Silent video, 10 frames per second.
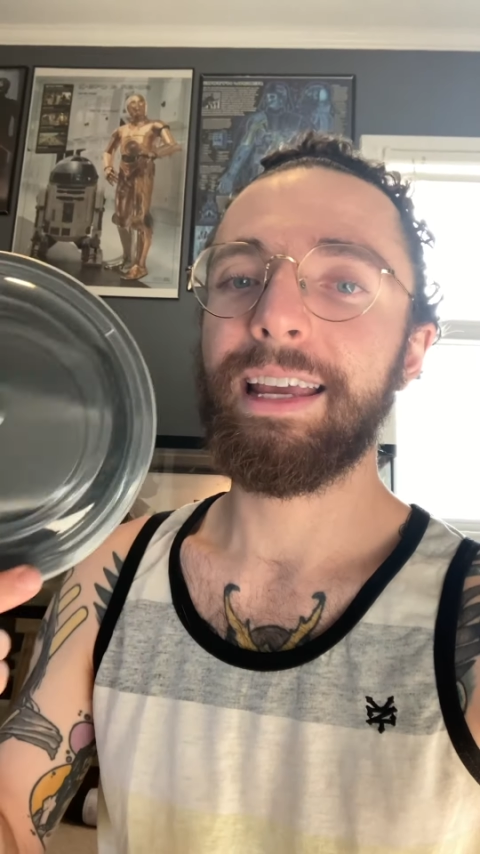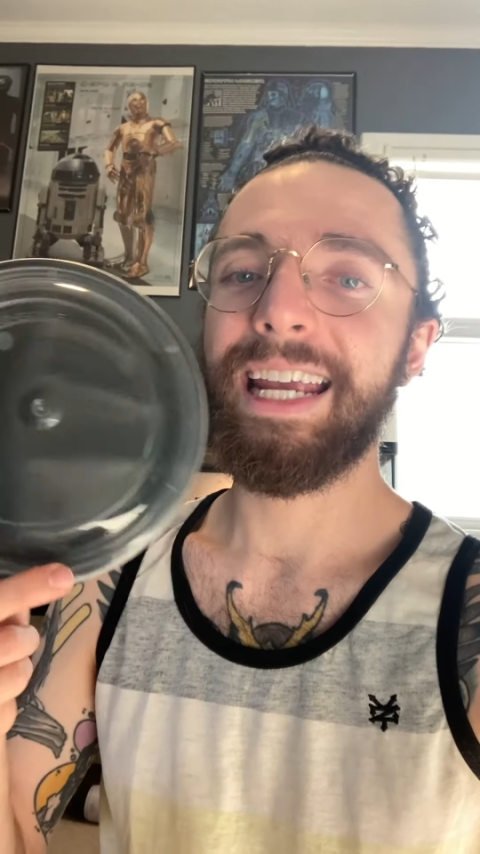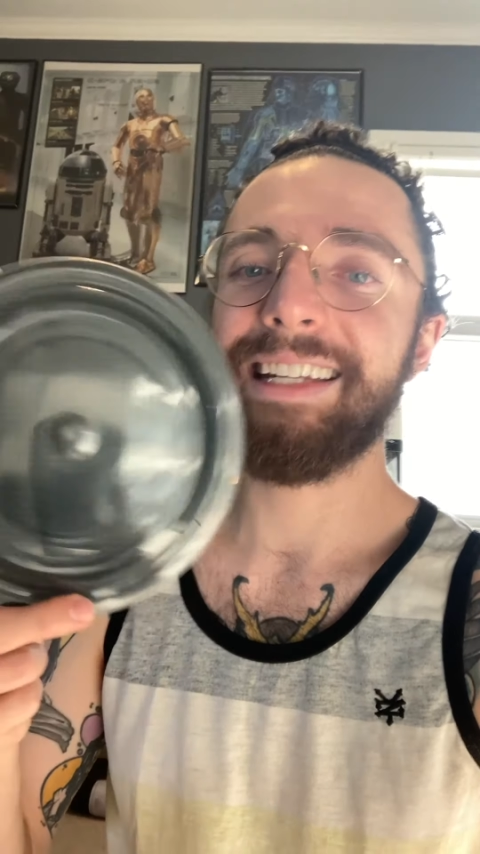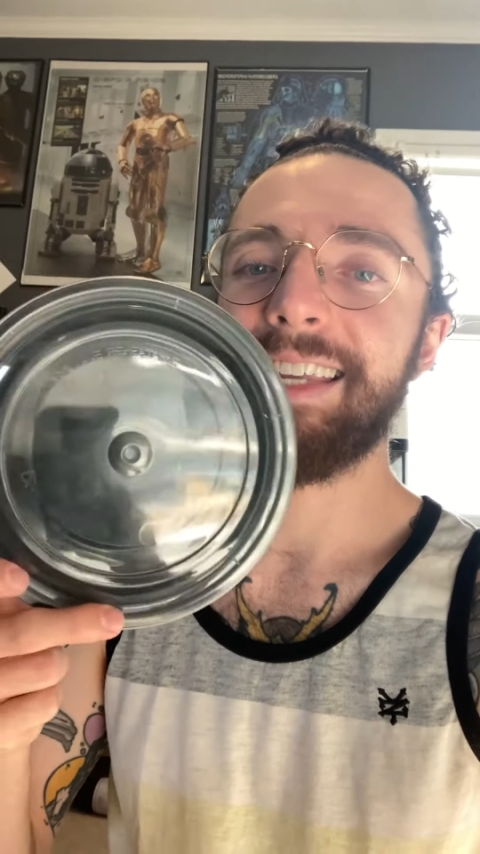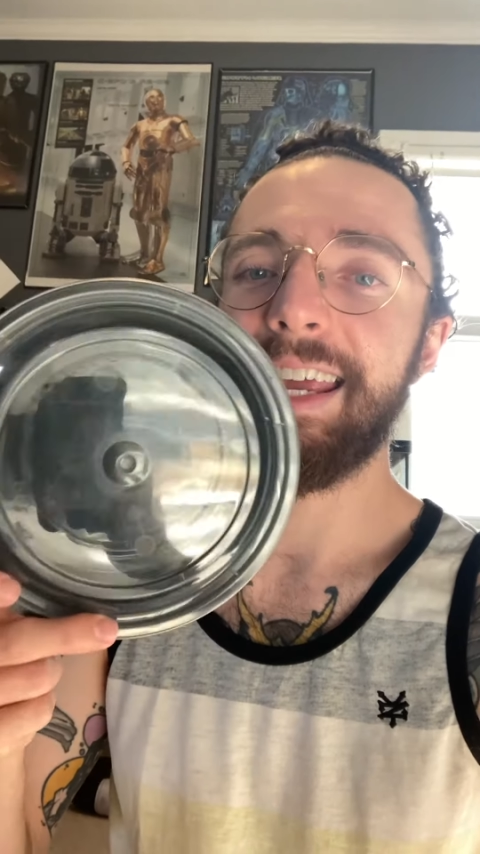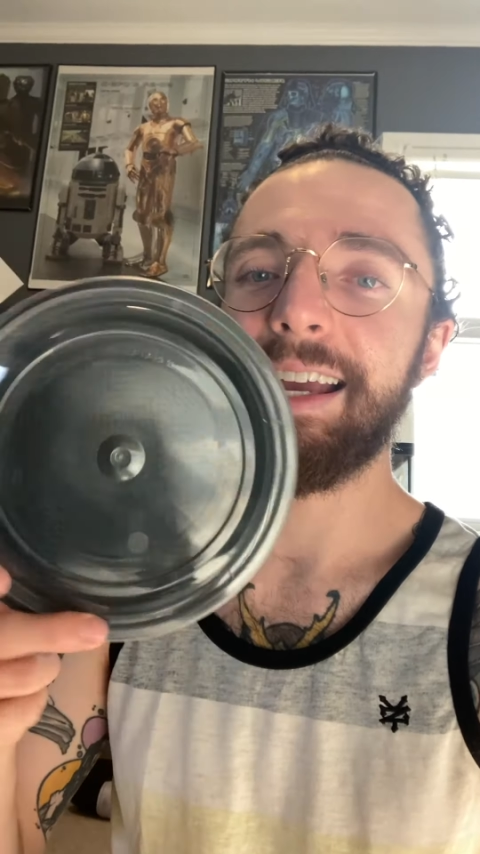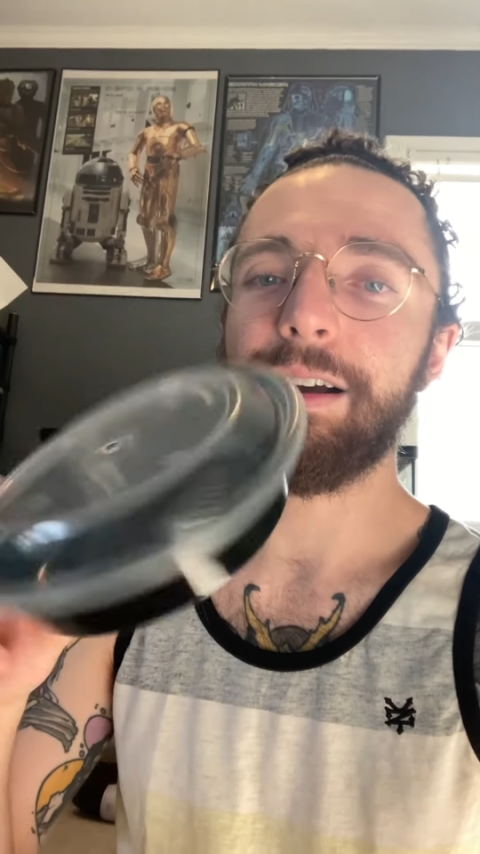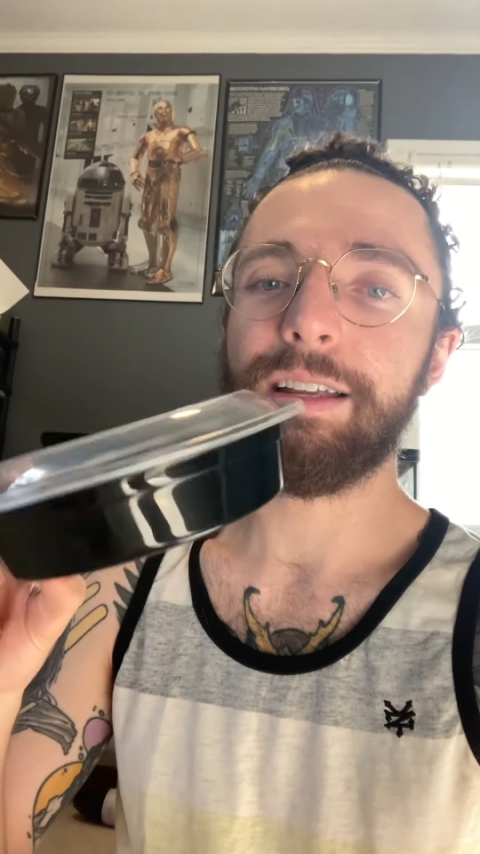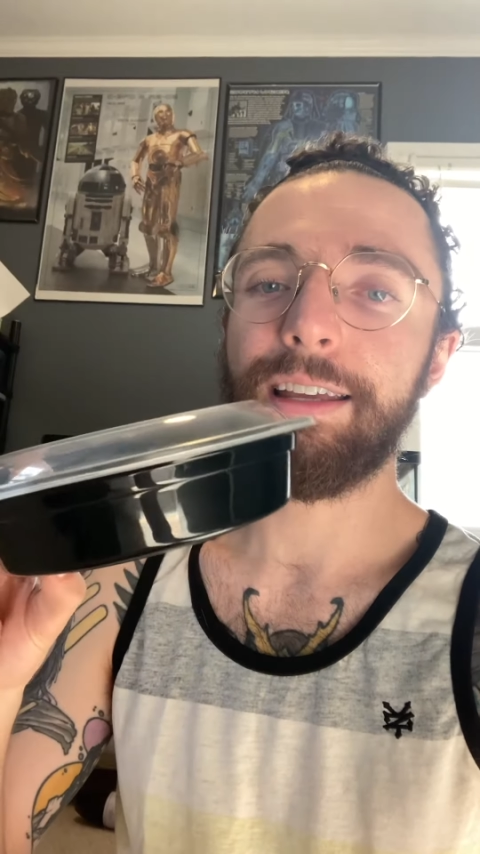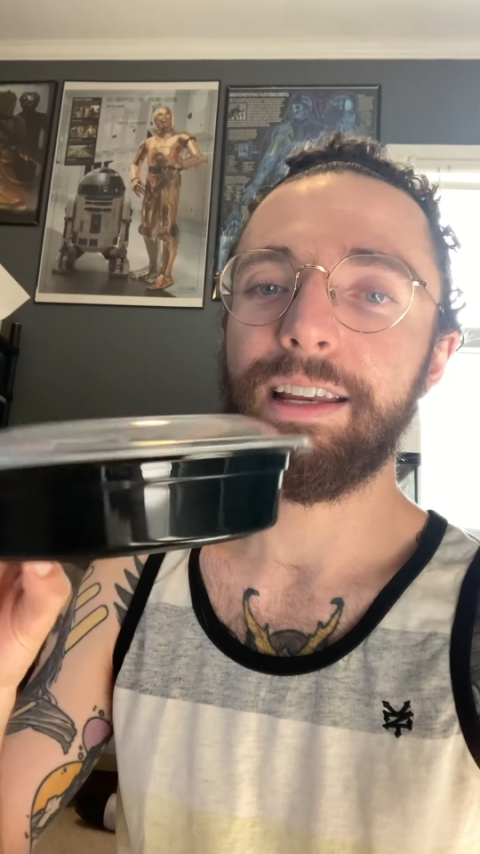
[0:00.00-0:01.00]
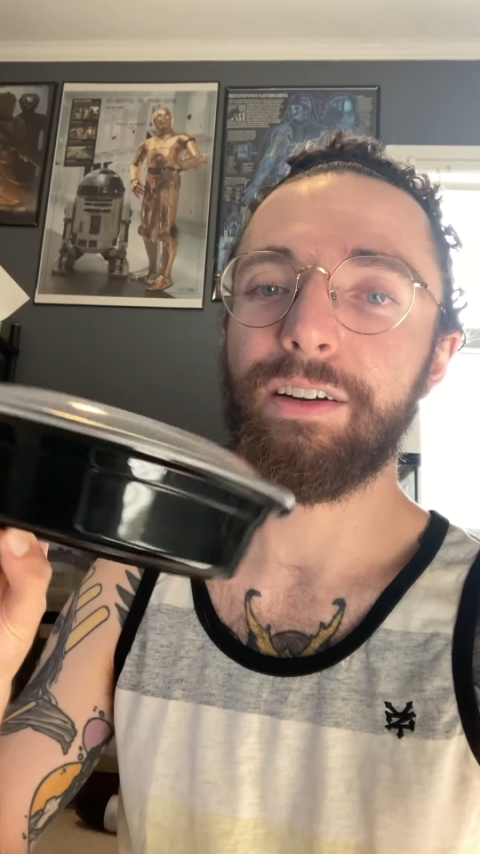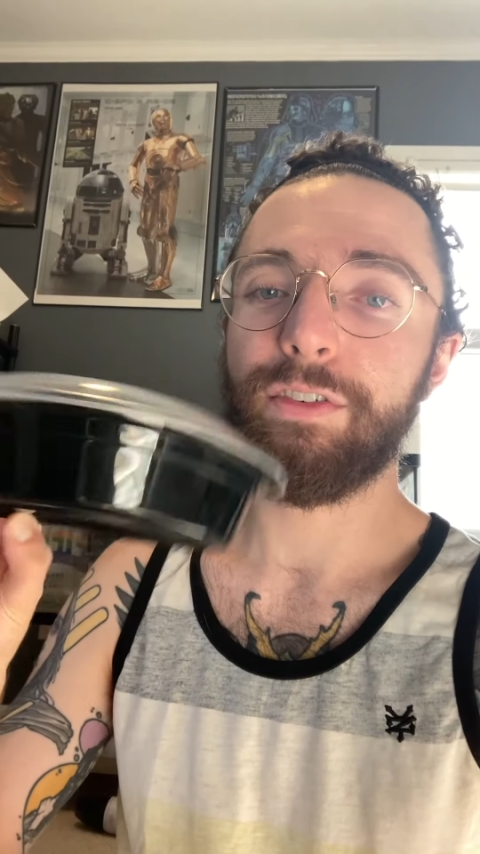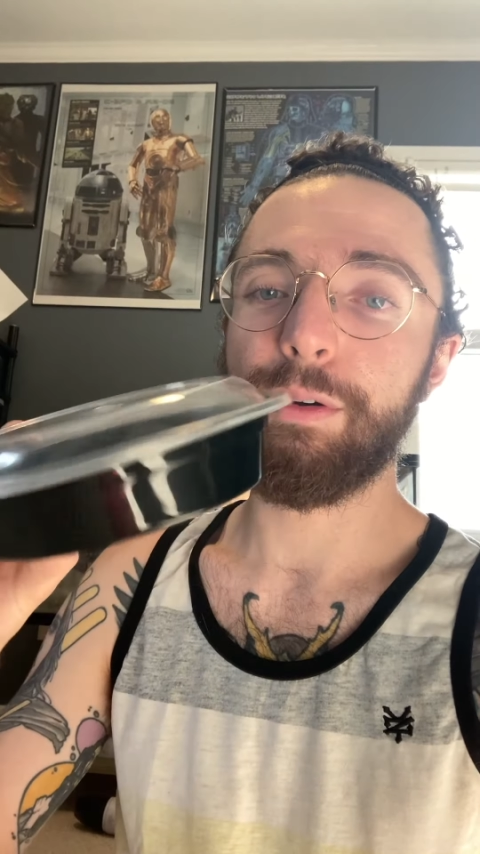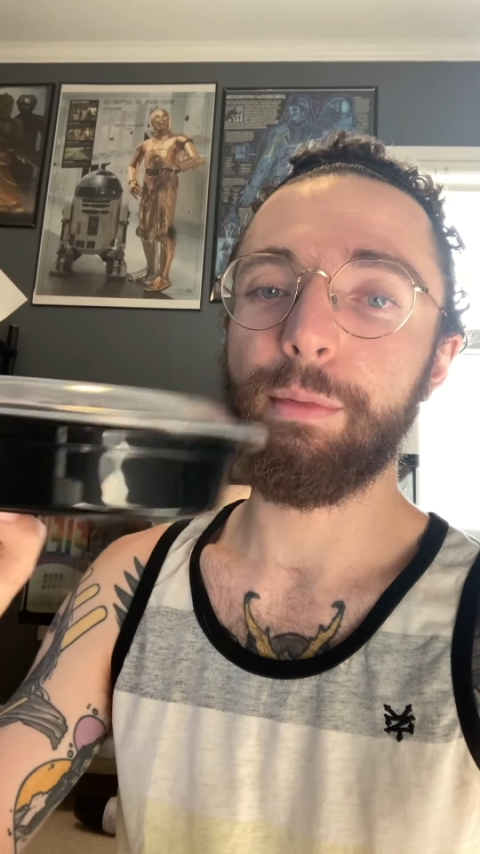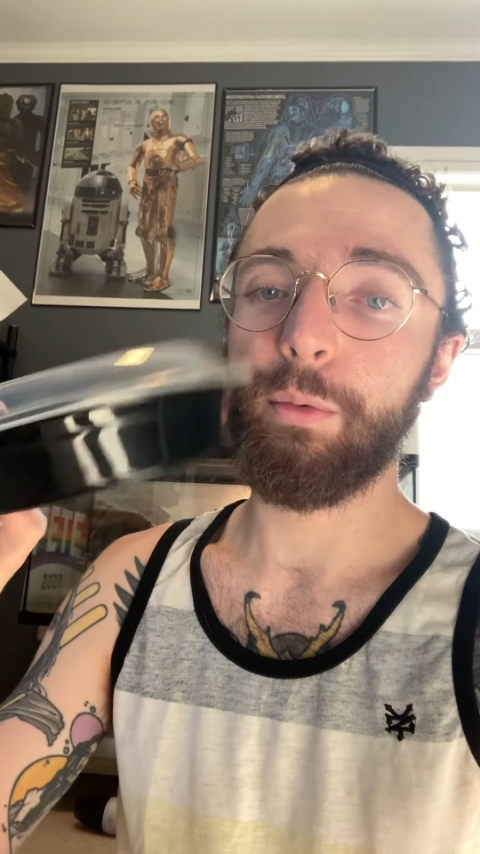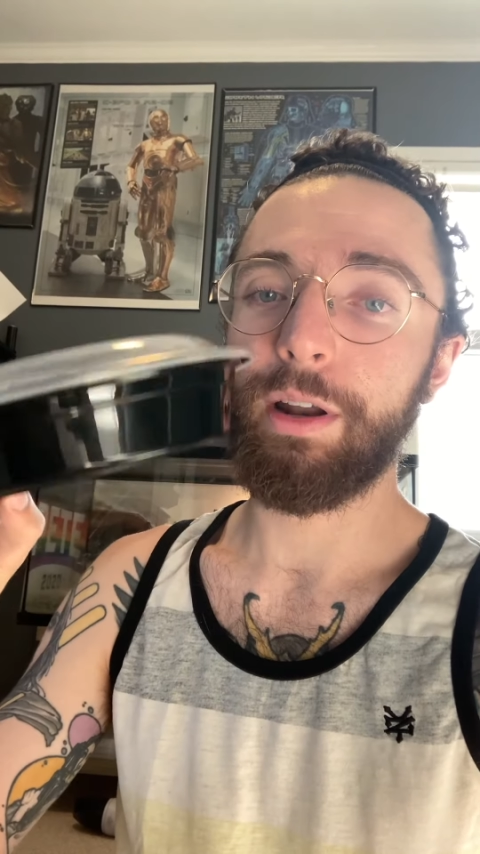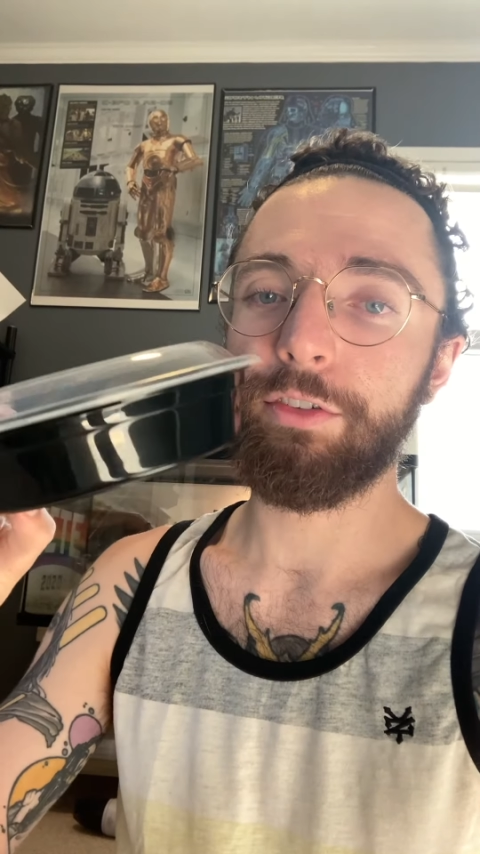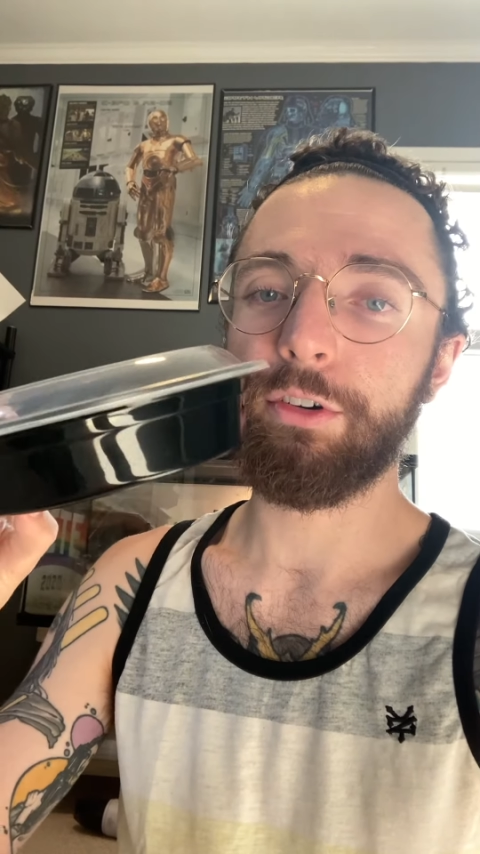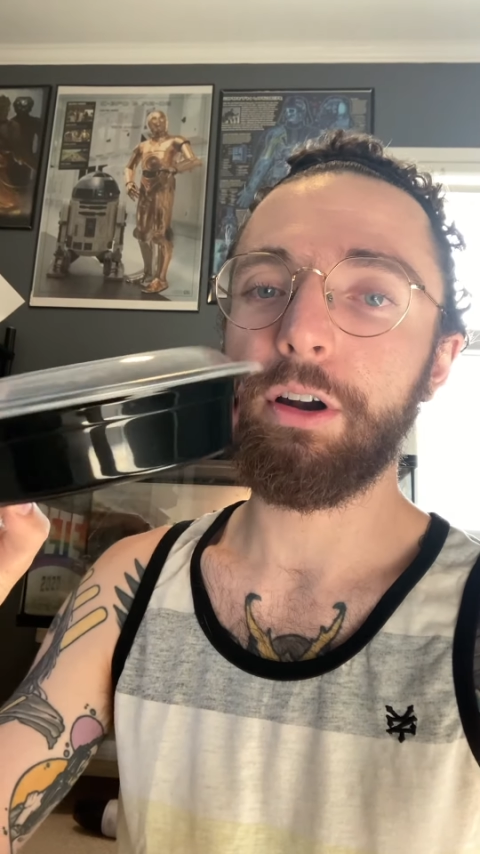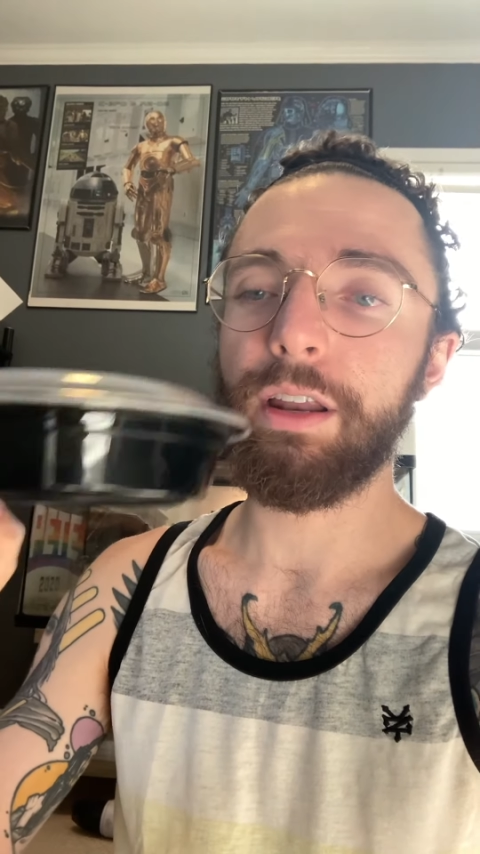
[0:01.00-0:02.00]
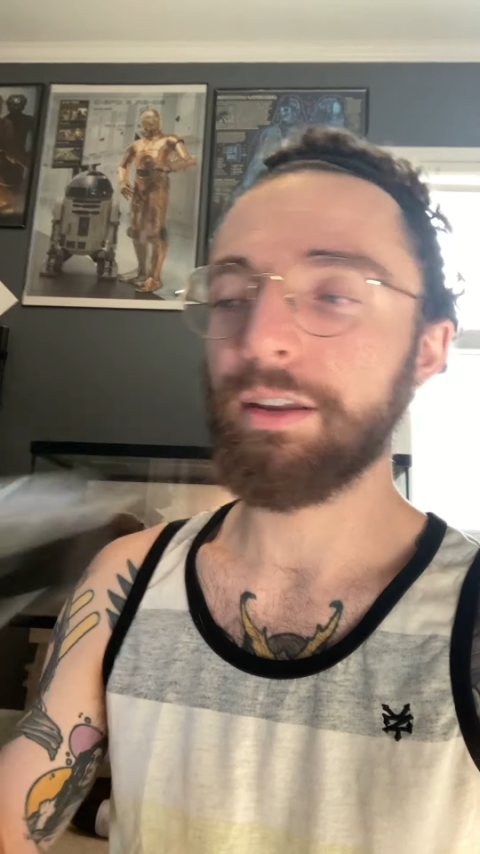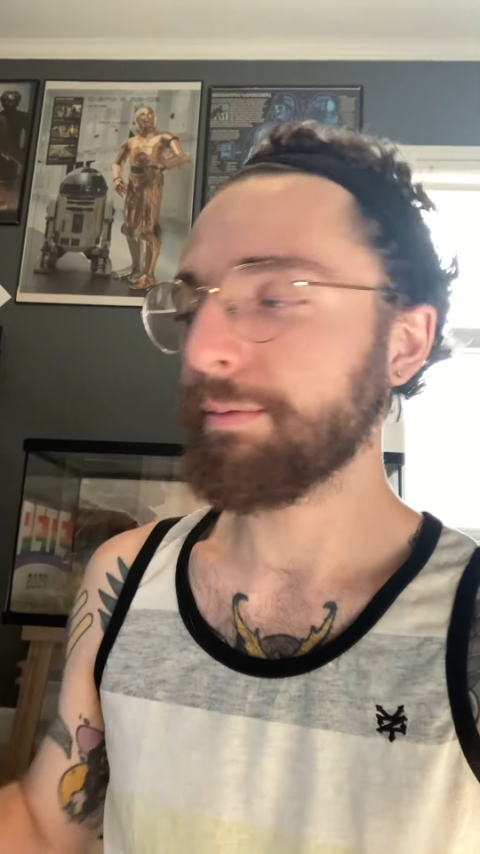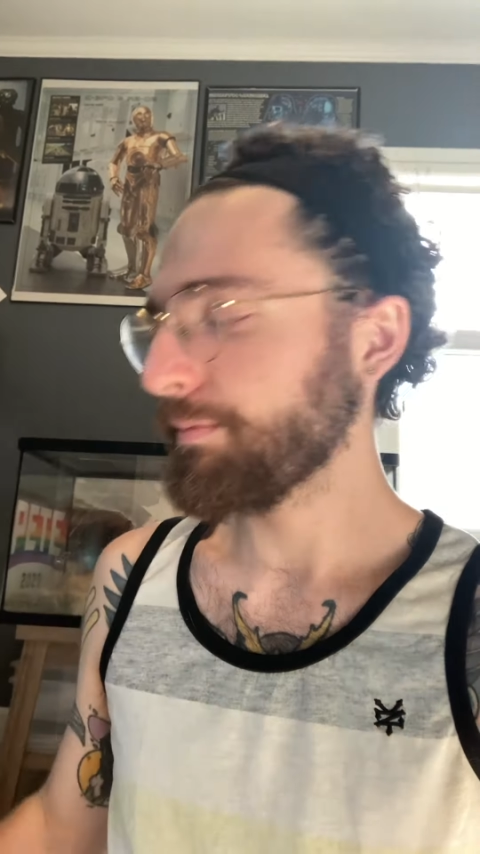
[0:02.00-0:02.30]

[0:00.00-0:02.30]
a takeout container from a restaurant